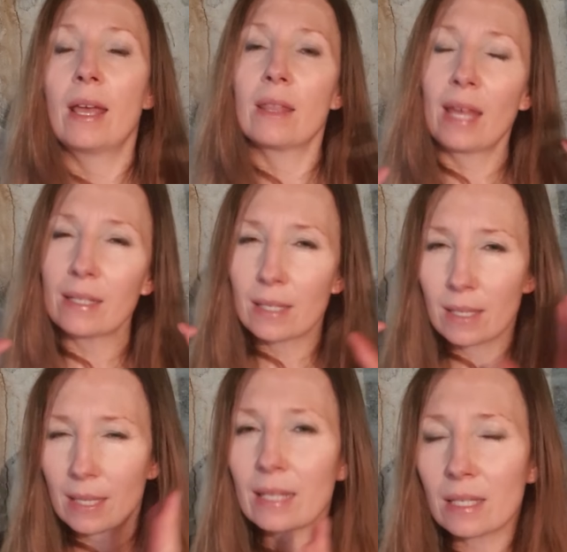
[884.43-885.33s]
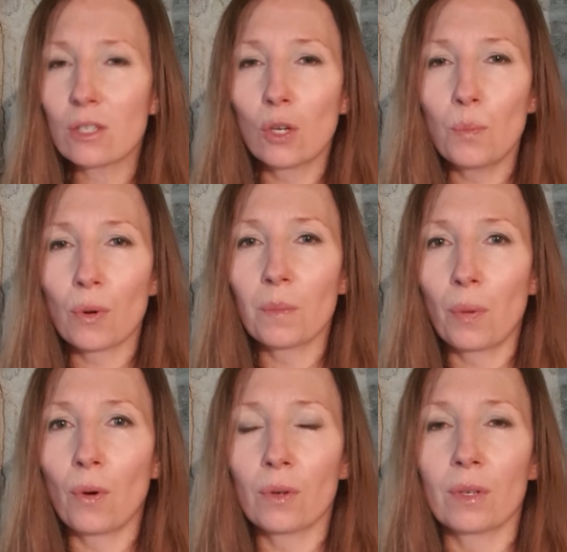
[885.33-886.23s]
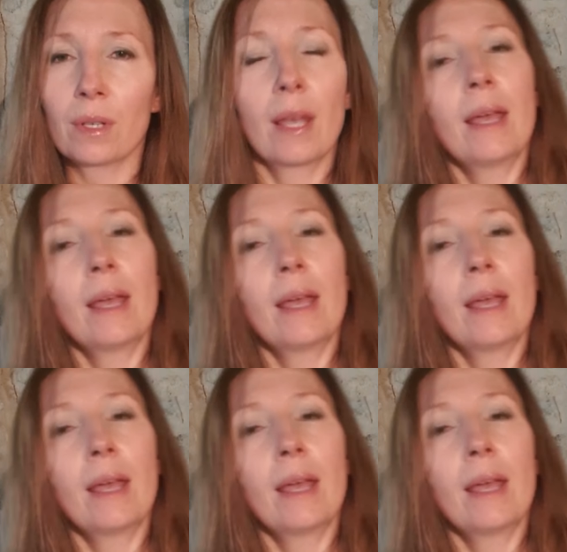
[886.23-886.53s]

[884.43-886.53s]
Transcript: That's super important.